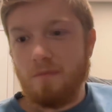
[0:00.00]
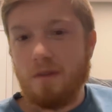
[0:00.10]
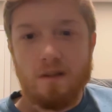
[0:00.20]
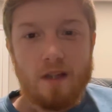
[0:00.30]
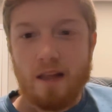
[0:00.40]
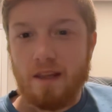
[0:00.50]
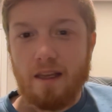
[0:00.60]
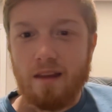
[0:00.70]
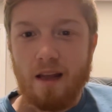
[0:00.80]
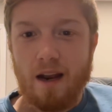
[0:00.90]

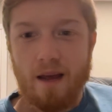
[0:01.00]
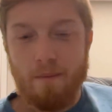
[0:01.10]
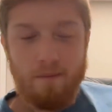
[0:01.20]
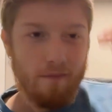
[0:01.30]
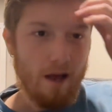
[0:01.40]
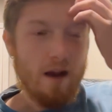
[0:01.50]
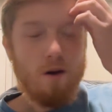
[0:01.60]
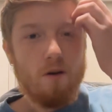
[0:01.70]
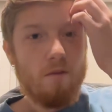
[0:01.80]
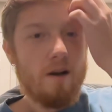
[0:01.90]
nothing that I'm not
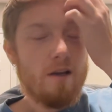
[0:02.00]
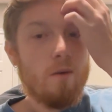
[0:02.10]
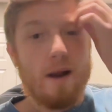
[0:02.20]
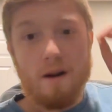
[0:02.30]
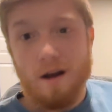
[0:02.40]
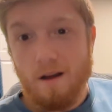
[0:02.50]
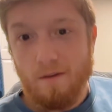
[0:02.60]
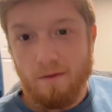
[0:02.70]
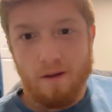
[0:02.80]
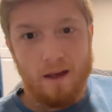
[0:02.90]
already aware
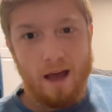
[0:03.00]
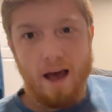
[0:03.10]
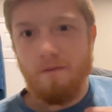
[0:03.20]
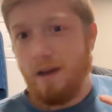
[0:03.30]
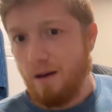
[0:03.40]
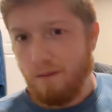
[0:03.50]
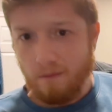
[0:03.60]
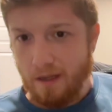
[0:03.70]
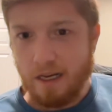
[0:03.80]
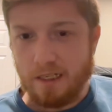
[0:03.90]
of, having
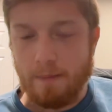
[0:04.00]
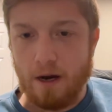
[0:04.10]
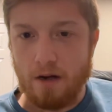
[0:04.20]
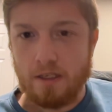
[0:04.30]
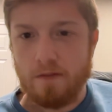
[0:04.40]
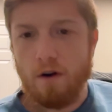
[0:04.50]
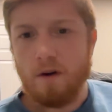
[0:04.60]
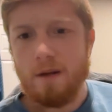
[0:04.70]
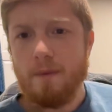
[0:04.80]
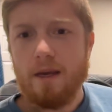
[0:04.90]
the experience of
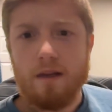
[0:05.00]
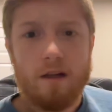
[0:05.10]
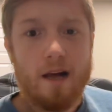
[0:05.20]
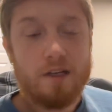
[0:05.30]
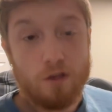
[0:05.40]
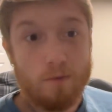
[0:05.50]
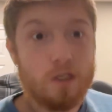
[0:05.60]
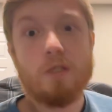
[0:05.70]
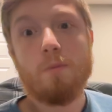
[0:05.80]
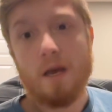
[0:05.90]
already being in the classroom,
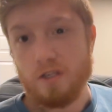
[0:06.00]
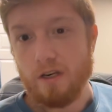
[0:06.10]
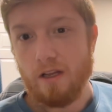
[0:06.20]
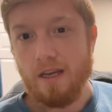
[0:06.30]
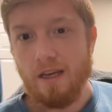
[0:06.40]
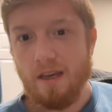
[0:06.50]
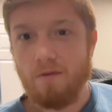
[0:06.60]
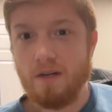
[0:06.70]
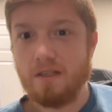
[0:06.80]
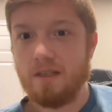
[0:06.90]
especially
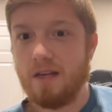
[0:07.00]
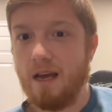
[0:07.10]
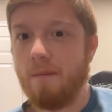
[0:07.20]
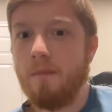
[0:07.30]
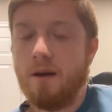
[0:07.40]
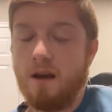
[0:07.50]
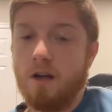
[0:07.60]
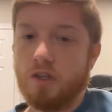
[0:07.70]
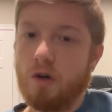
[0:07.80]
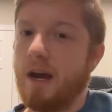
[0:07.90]
in recent time.
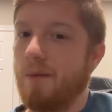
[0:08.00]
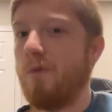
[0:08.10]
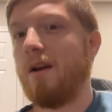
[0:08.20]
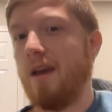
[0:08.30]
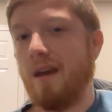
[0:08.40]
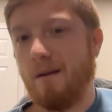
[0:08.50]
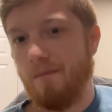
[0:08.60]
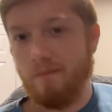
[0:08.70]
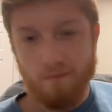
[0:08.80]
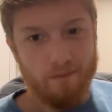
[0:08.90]
So I am working
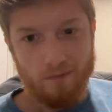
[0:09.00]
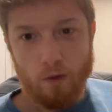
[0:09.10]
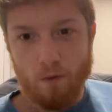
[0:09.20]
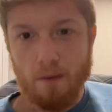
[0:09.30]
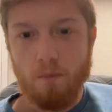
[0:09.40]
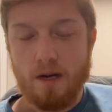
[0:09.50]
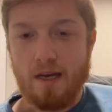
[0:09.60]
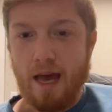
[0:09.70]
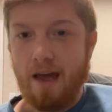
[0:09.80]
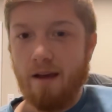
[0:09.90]
with
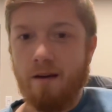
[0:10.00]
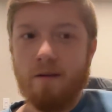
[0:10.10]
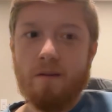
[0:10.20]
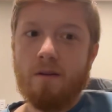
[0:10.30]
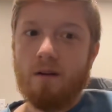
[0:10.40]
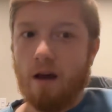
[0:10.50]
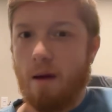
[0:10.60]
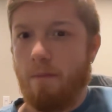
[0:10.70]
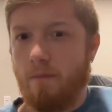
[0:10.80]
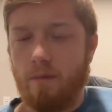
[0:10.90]
pre-K,
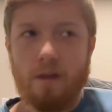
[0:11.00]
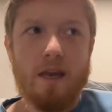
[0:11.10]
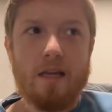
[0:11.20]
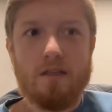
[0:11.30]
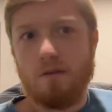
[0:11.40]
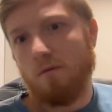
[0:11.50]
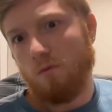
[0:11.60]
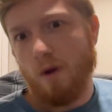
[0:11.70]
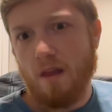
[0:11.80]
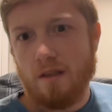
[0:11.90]
kids
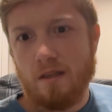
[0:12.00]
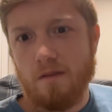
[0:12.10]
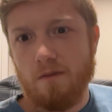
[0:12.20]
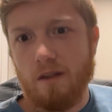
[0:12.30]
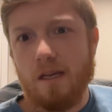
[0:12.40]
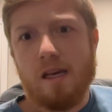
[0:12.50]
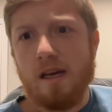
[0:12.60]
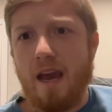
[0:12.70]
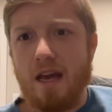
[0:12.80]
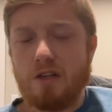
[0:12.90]

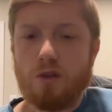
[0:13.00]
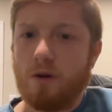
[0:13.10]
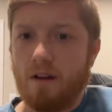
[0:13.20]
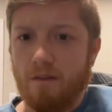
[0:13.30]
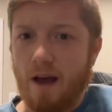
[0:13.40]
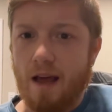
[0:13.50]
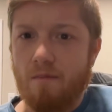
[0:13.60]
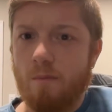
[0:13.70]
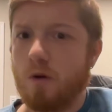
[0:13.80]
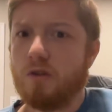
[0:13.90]
relatively age 3 to
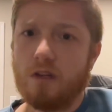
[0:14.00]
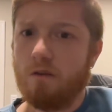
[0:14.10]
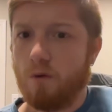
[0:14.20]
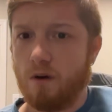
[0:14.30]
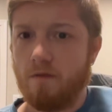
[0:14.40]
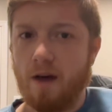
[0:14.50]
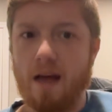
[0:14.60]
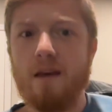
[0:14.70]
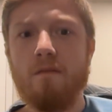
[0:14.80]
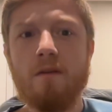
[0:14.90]
5, mostly 4 to
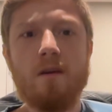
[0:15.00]
5.